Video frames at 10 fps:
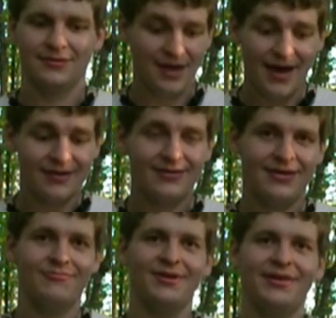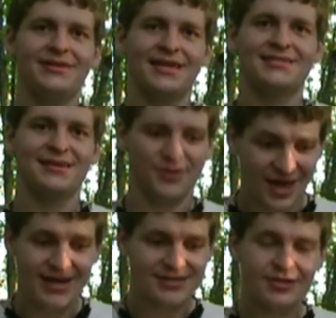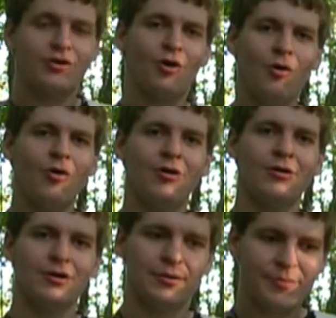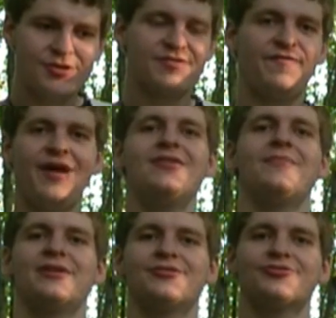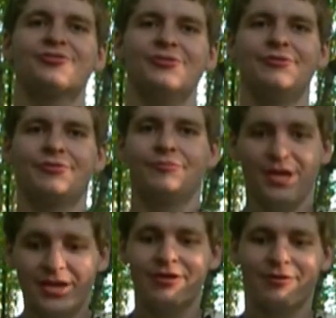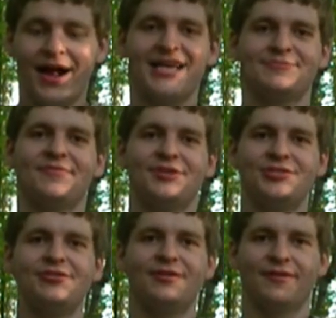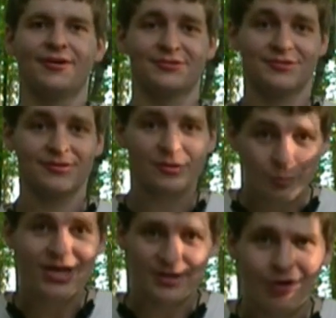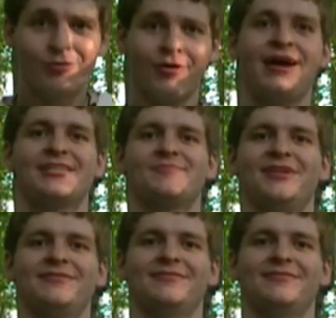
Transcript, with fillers: Yeah, it really is that simple. That is the core, most fundamental truth we can grasp of this universe. We don't grasp it.